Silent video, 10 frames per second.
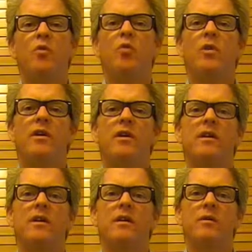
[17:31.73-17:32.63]

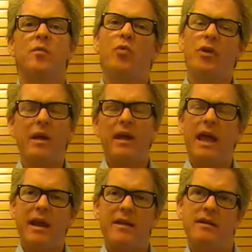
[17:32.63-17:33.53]
were
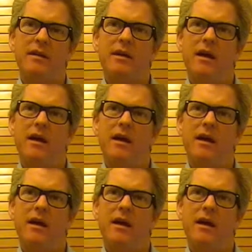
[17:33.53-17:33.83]
predicated